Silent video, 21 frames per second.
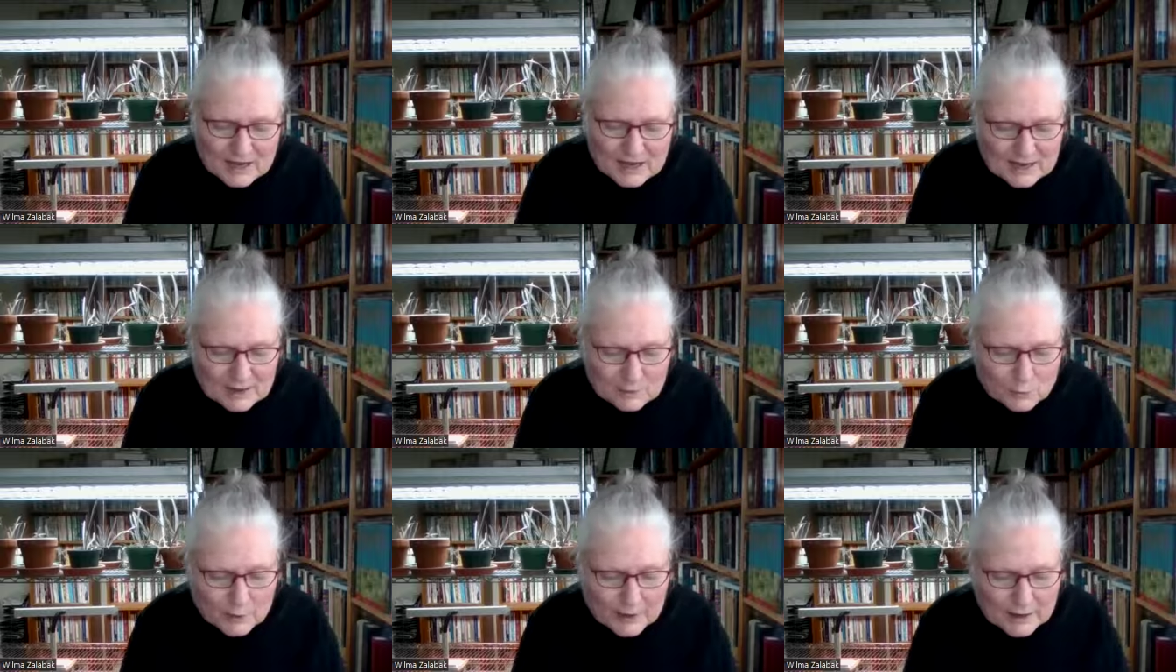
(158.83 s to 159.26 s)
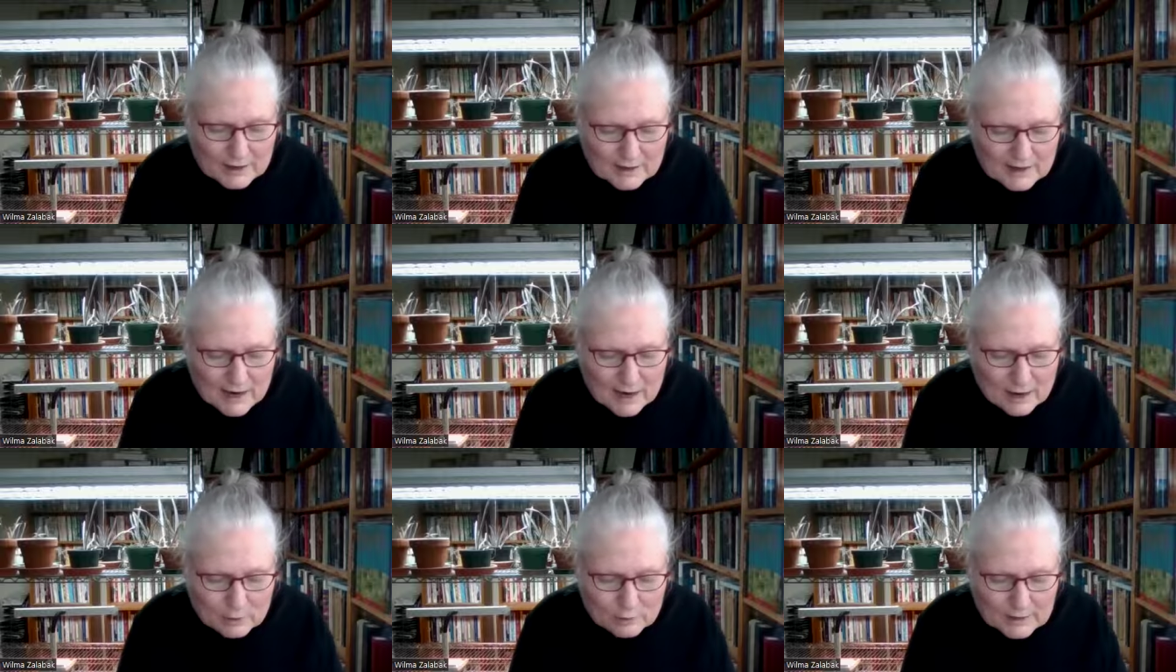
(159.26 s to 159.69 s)
he went
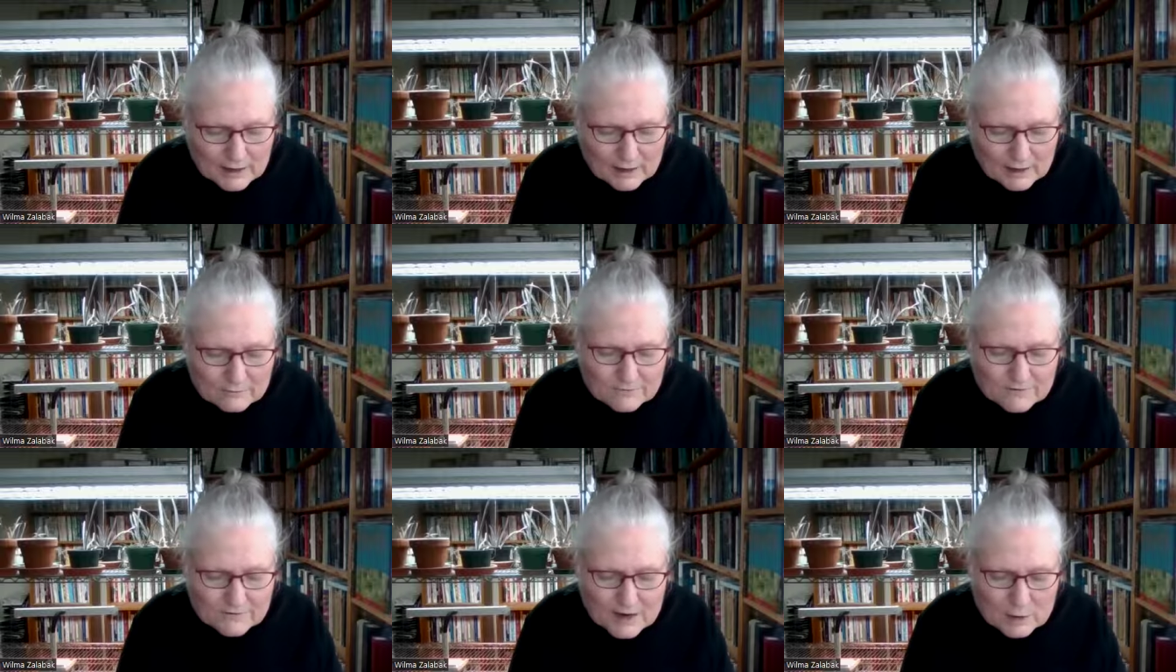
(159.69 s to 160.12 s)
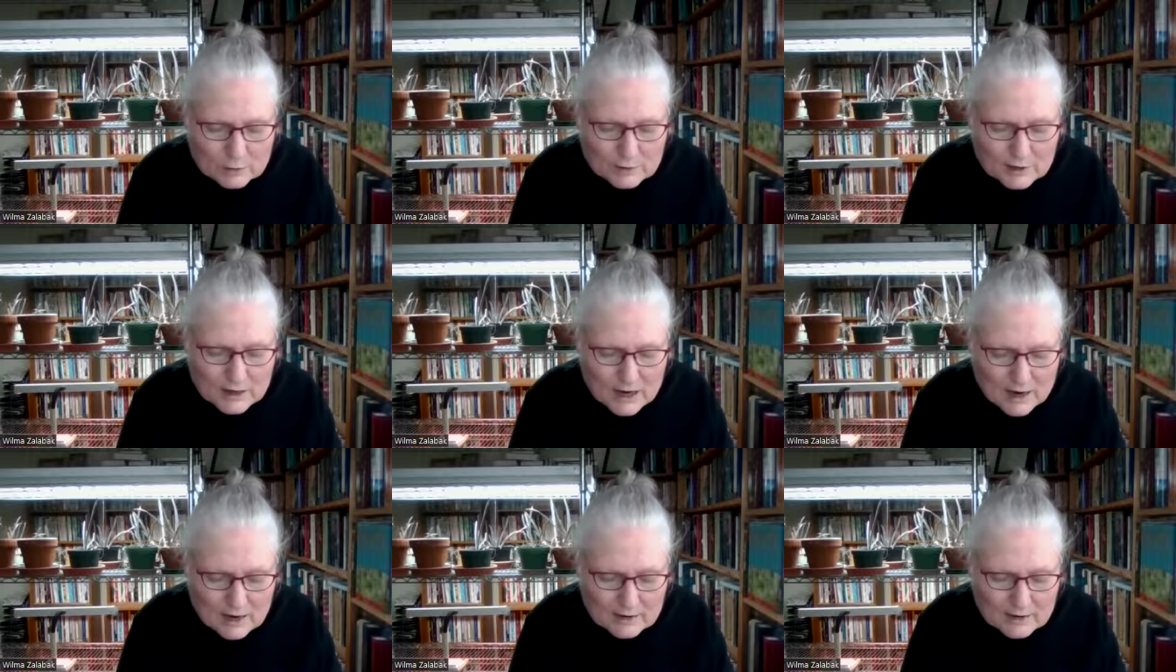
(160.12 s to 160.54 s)
out and
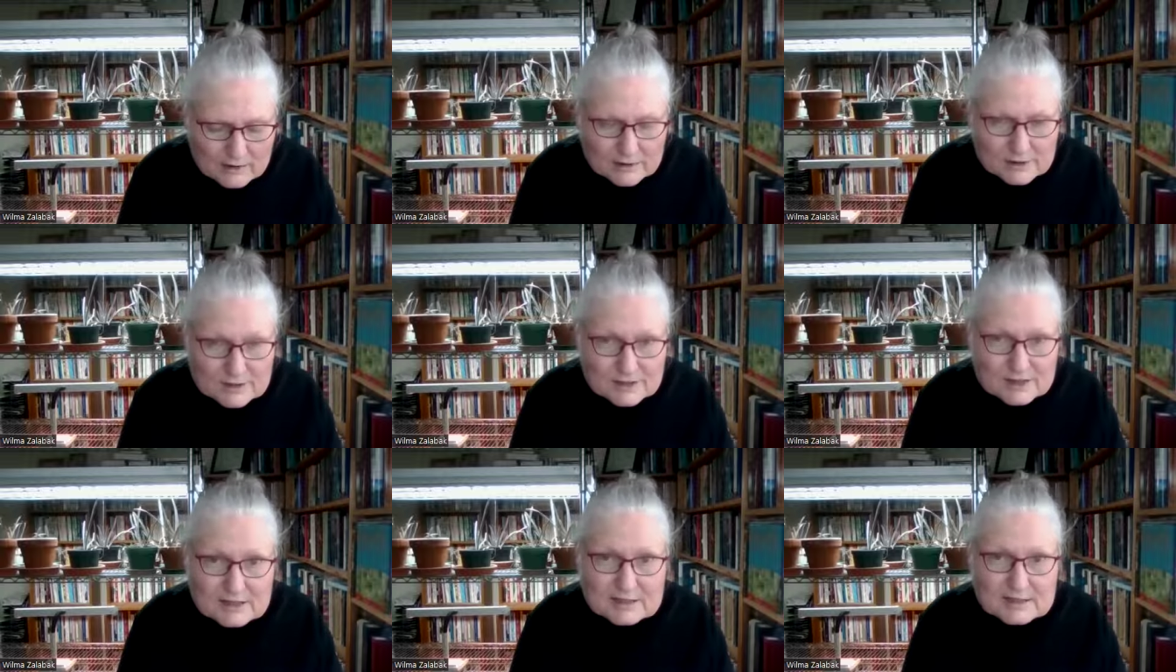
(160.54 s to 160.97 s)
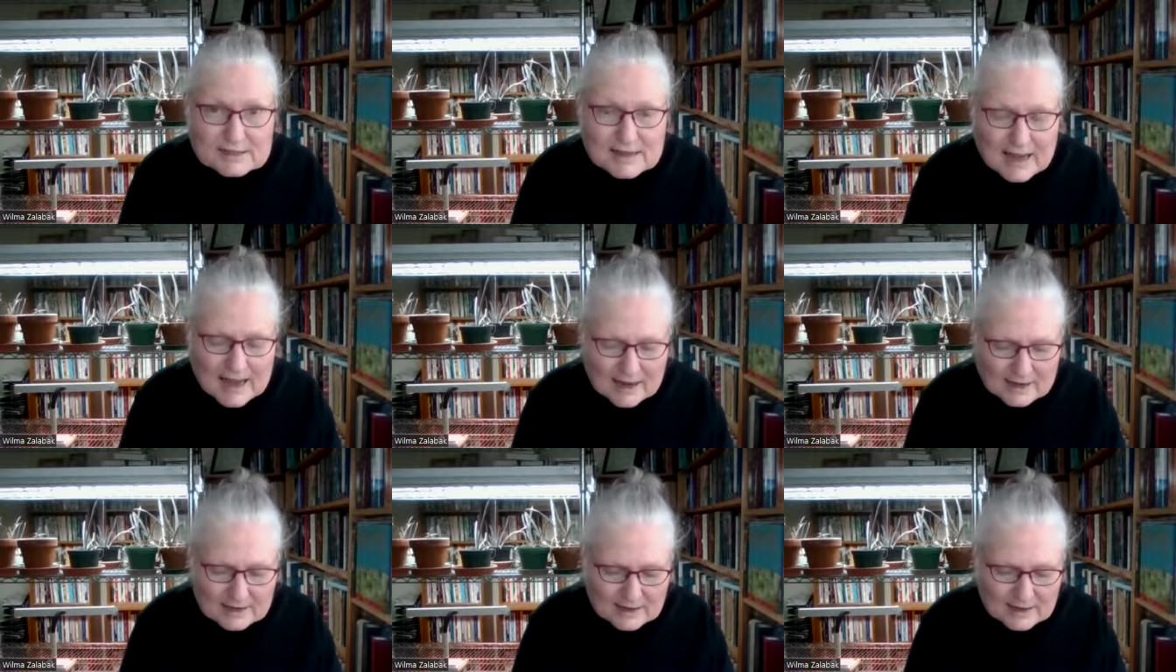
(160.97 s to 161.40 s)
found others
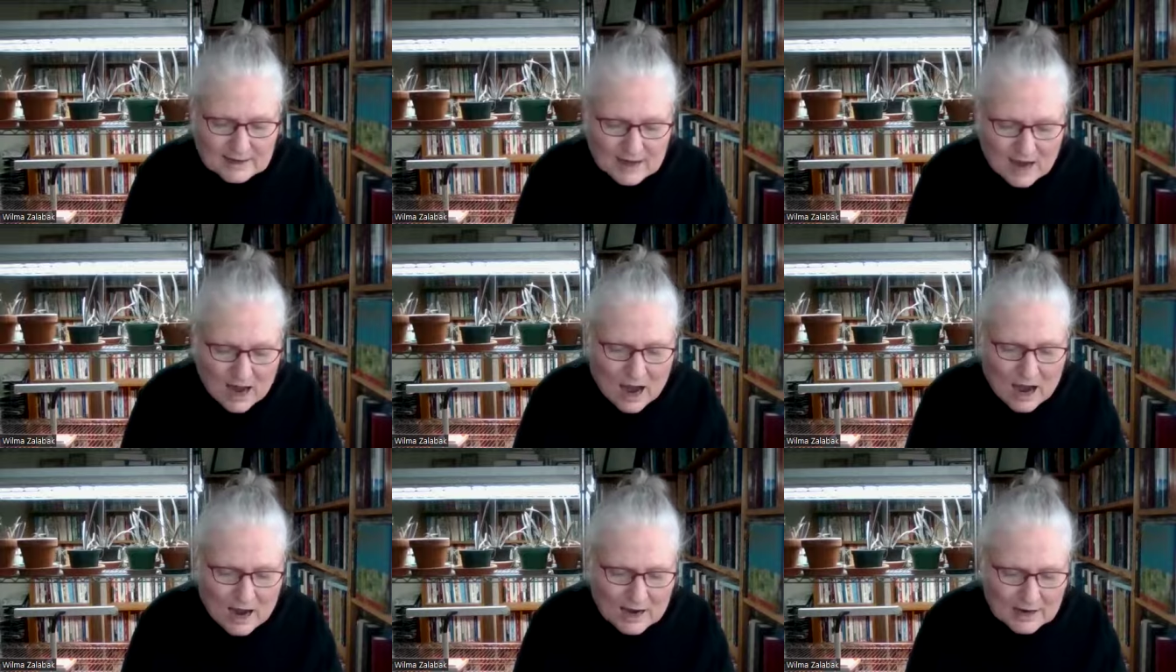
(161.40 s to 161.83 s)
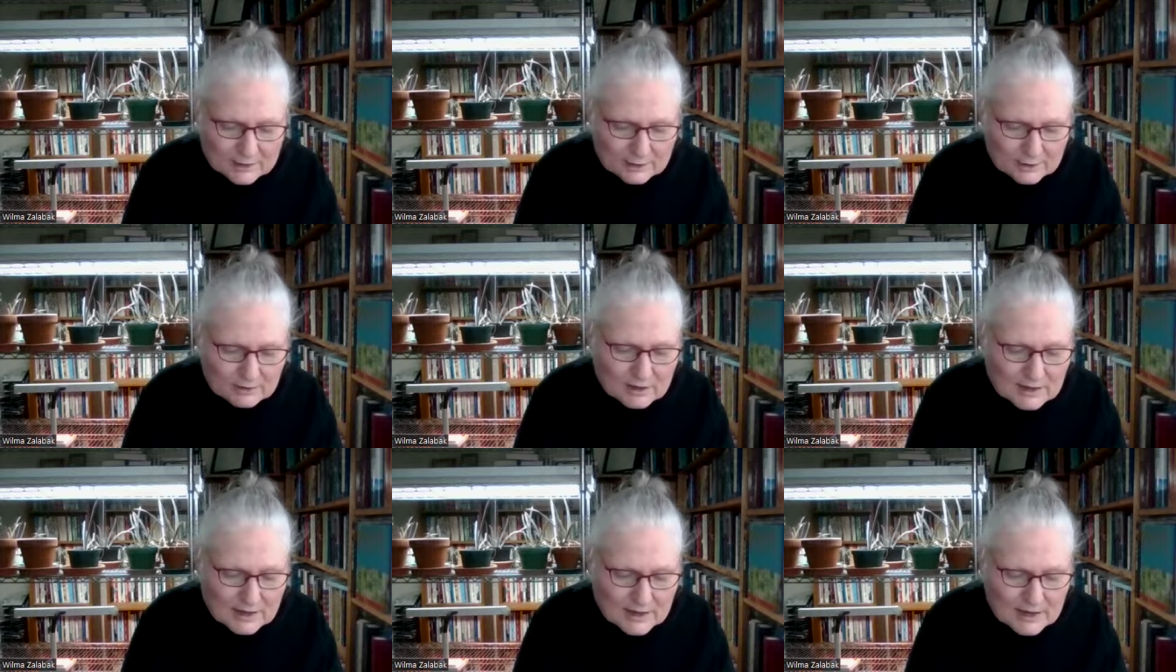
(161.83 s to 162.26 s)
standing
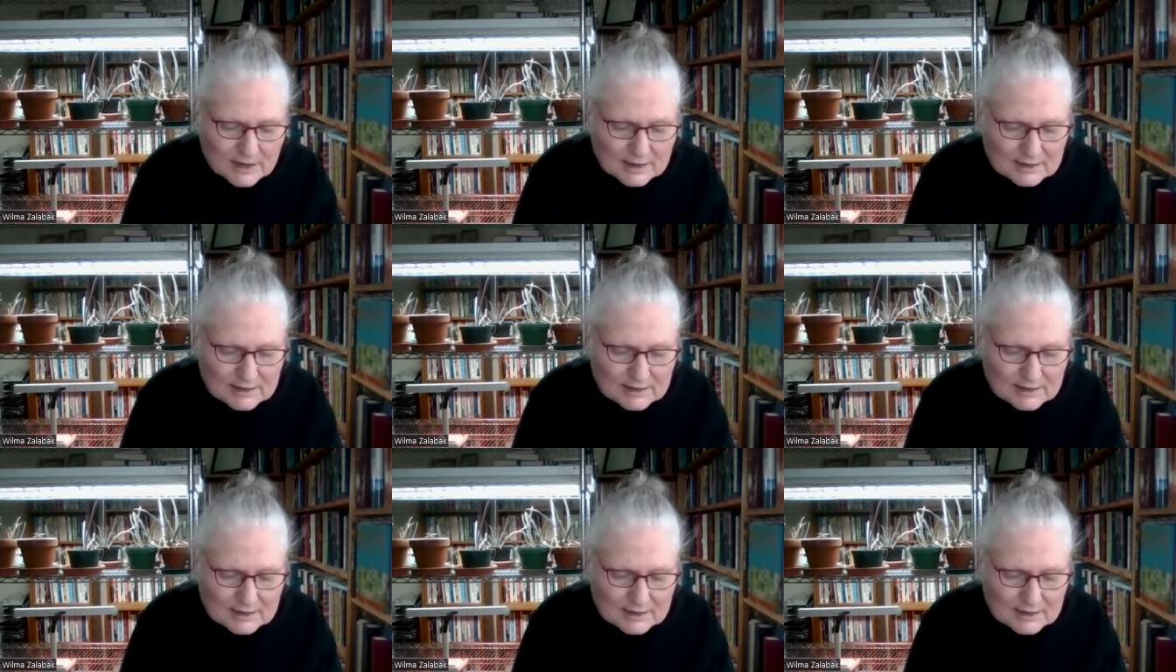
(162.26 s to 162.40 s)
idle,